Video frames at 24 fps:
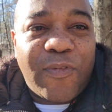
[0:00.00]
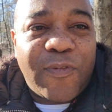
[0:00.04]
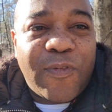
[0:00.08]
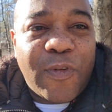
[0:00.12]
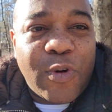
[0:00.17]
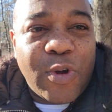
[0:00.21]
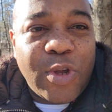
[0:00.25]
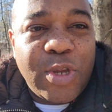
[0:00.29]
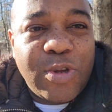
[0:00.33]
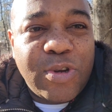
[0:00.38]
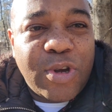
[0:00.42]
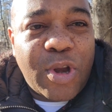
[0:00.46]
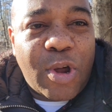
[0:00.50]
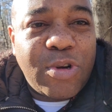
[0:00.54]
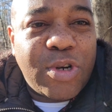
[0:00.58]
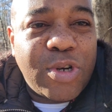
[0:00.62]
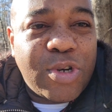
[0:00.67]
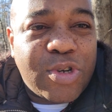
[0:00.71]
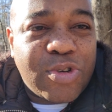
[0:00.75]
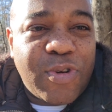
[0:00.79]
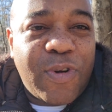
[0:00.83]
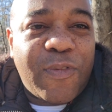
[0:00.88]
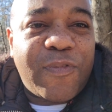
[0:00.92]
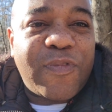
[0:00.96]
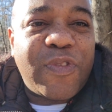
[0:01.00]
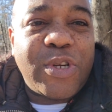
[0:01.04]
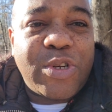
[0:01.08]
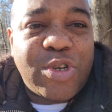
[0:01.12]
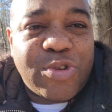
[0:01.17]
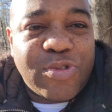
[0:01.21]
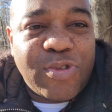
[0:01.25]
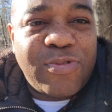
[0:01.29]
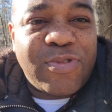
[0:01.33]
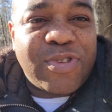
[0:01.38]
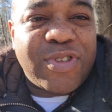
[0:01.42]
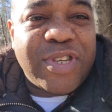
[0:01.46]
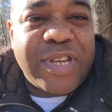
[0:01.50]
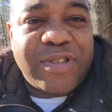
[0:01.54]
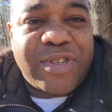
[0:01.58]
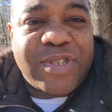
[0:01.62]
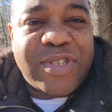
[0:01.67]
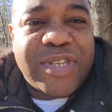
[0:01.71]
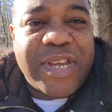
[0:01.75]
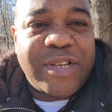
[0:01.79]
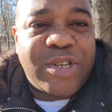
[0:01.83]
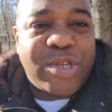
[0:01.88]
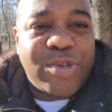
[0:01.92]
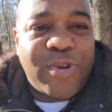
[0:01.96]
For you know the truth, the truth
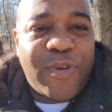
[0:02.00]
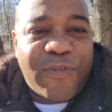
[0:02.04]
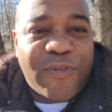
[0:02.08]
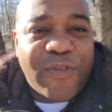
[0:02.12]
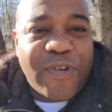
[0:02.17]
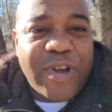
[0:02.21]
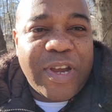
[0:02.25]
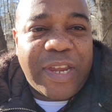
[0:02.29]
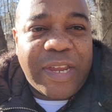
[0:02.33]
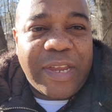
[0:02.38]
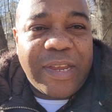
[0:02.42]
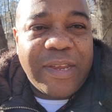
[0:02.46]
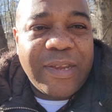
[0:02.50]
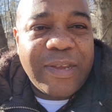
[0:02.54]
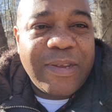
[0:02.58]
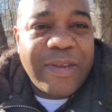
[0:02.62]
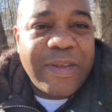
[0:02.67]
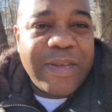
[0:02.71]
says set you free.